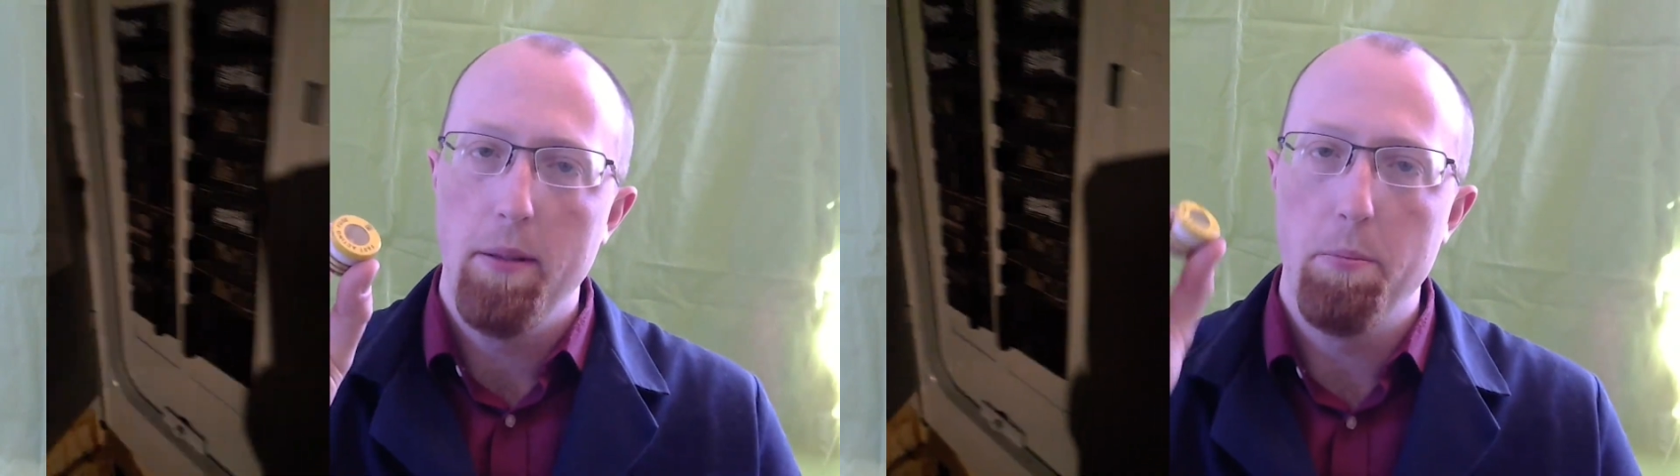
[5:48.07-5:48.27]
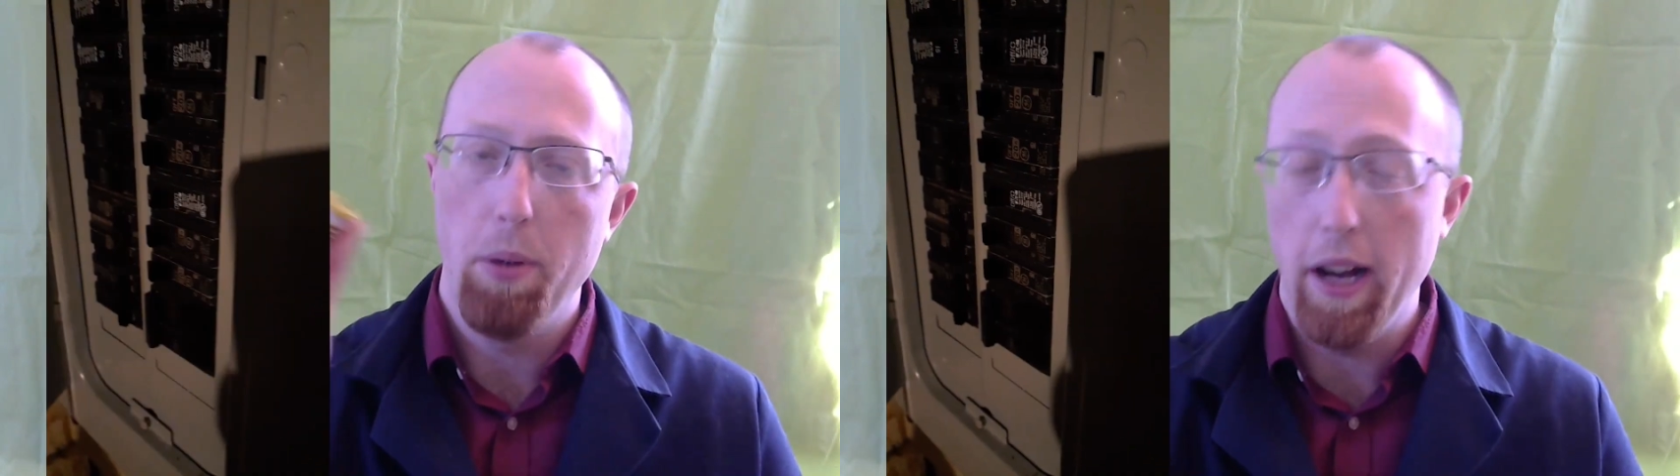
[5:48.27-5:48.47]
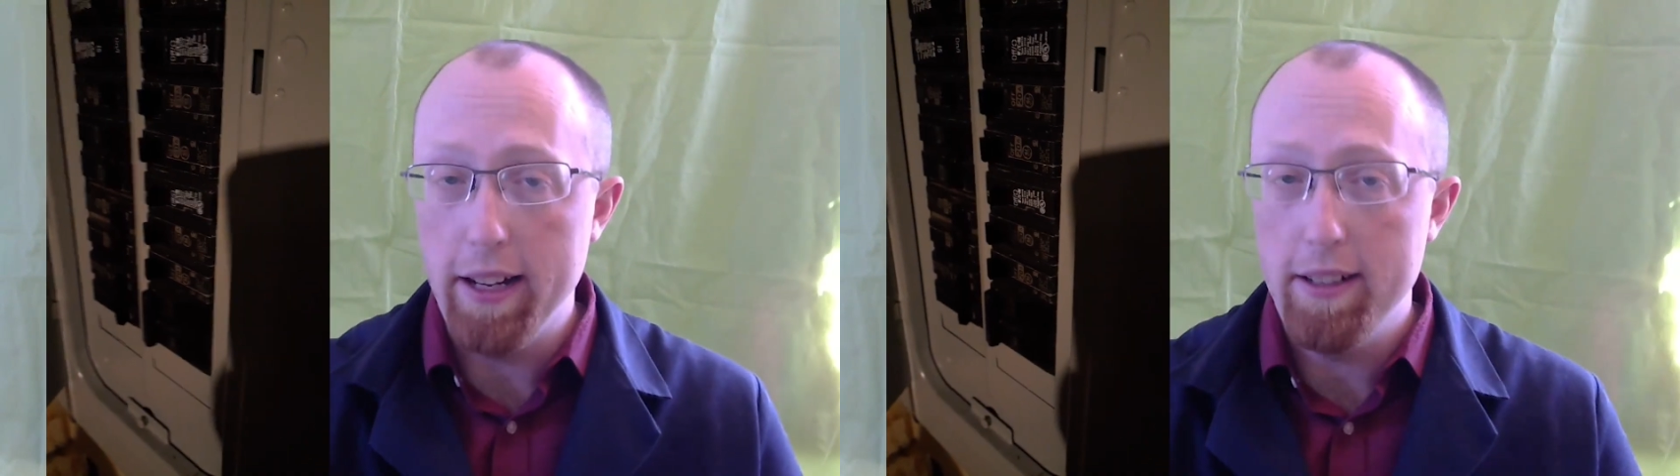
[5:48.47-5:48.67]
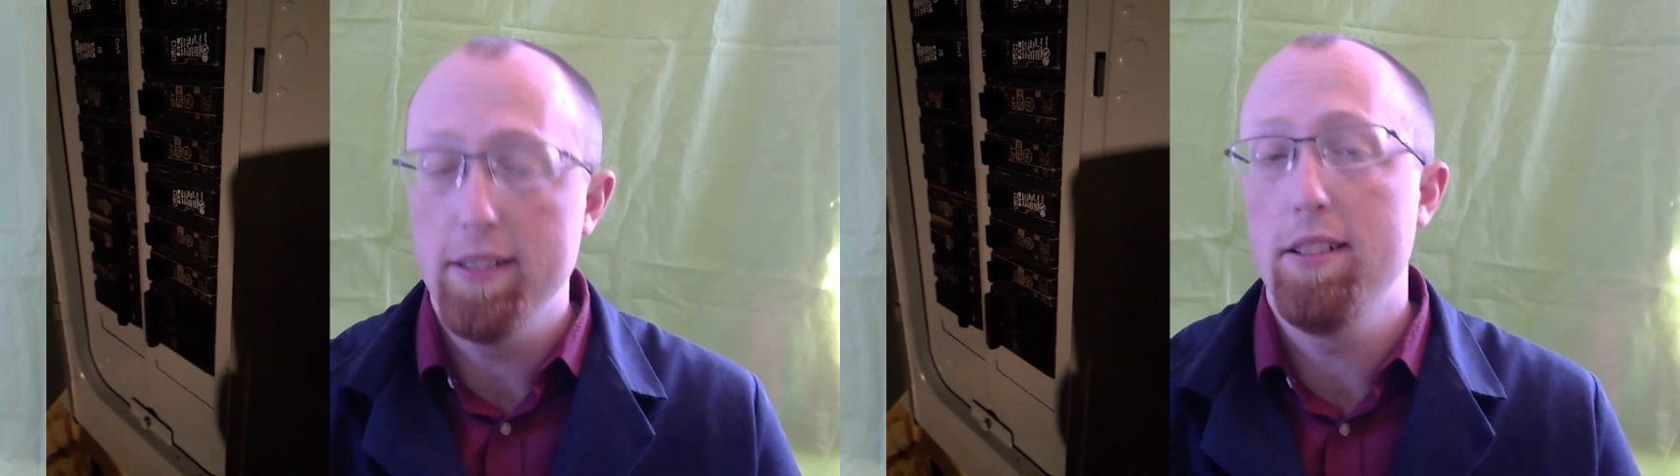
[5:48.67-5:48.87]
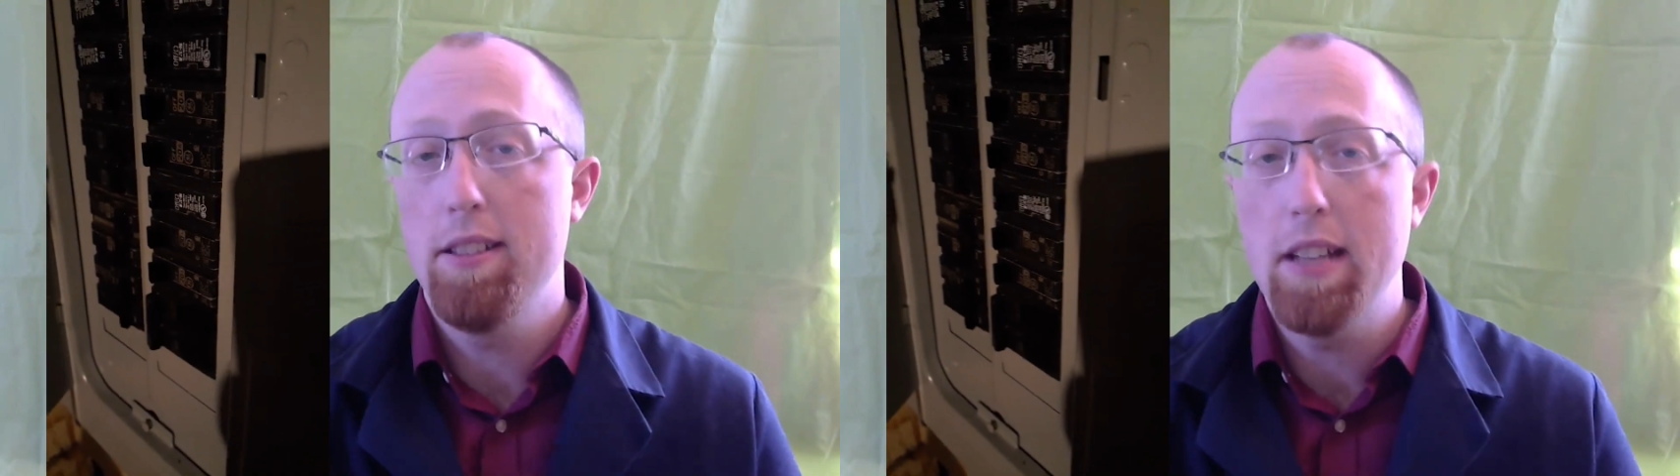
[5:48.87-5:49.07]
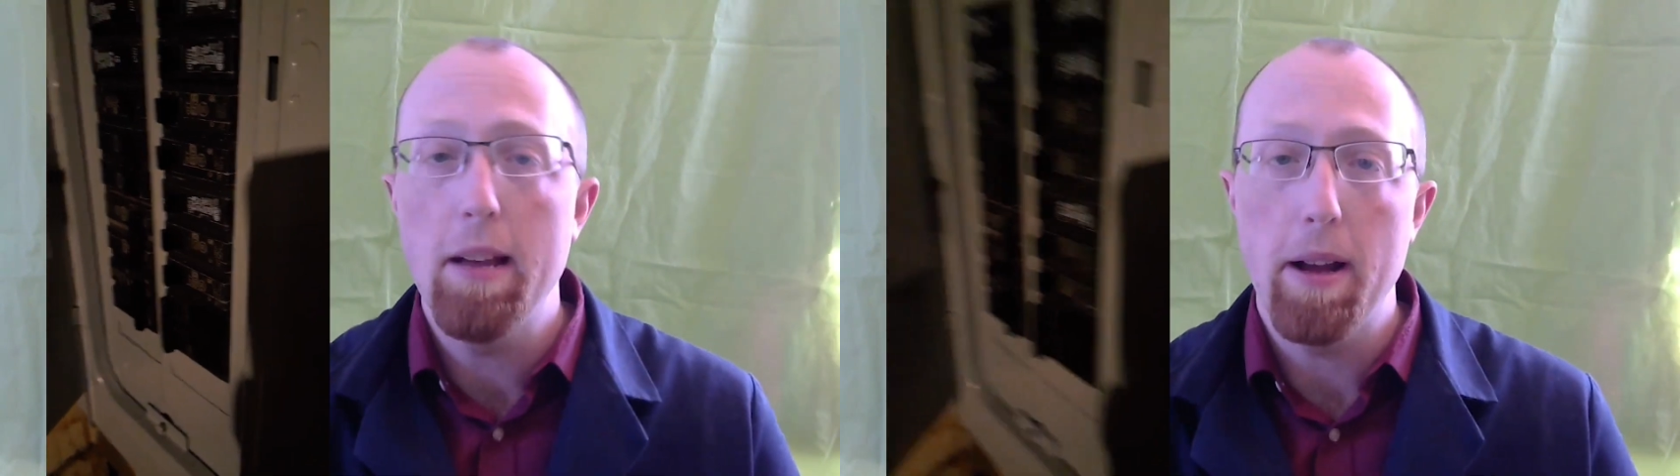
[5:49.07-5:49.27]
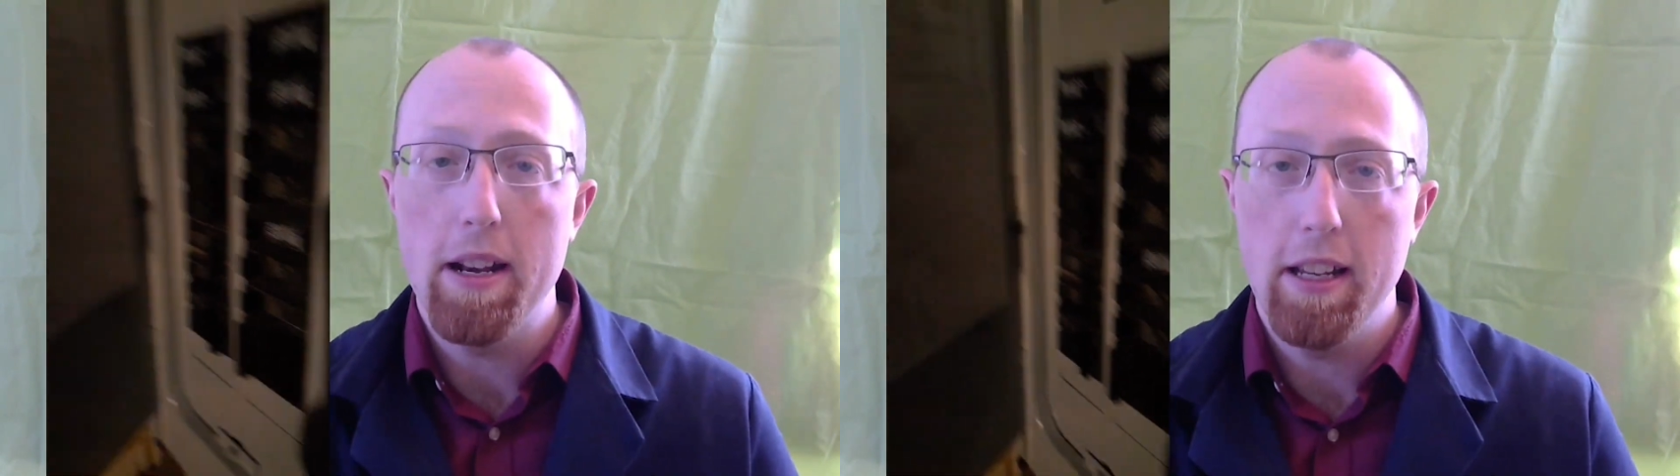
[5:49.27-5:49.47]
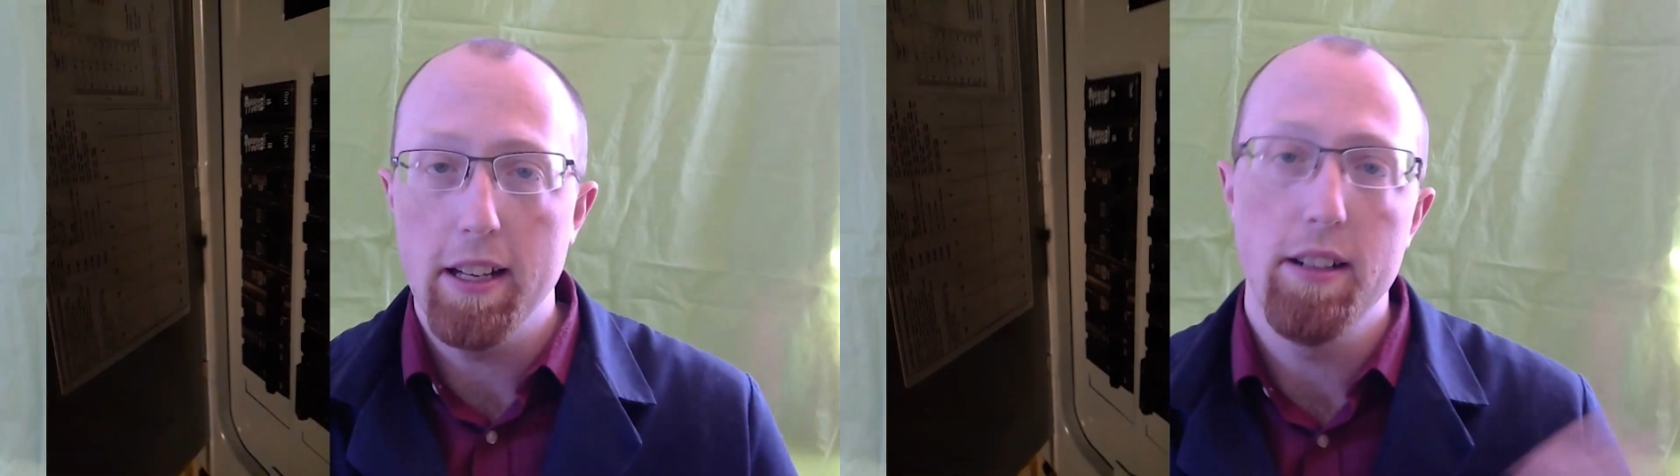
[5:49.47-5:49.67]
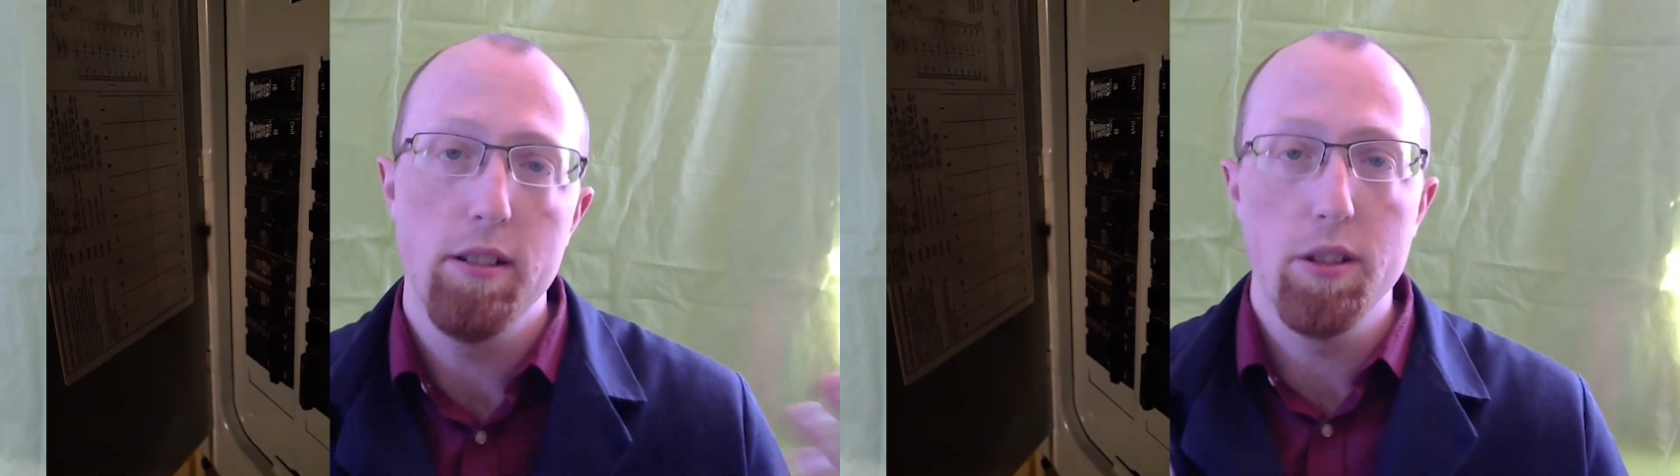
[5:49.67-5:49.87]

But same idea,